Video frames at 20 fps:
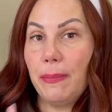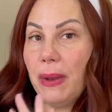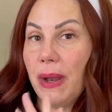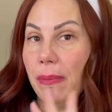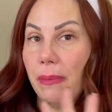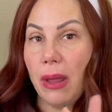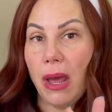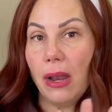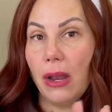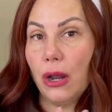but I'm
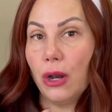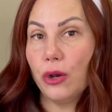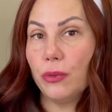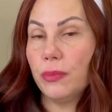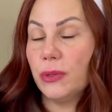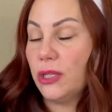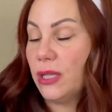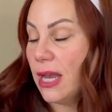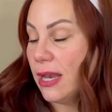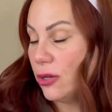not
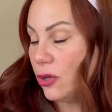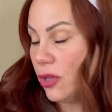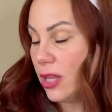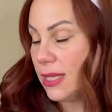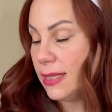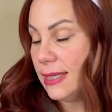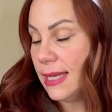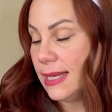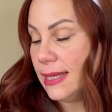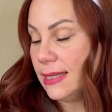100%.
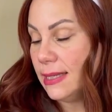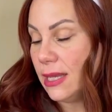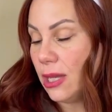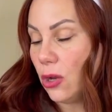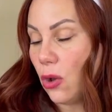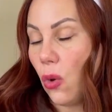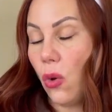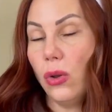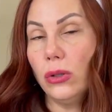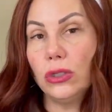This is the
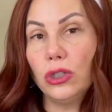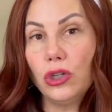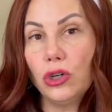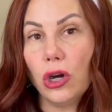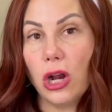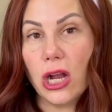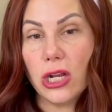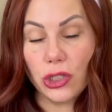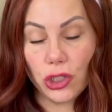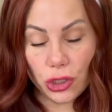Gold
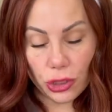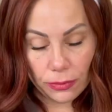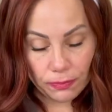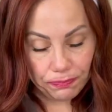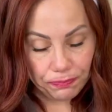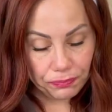Crush.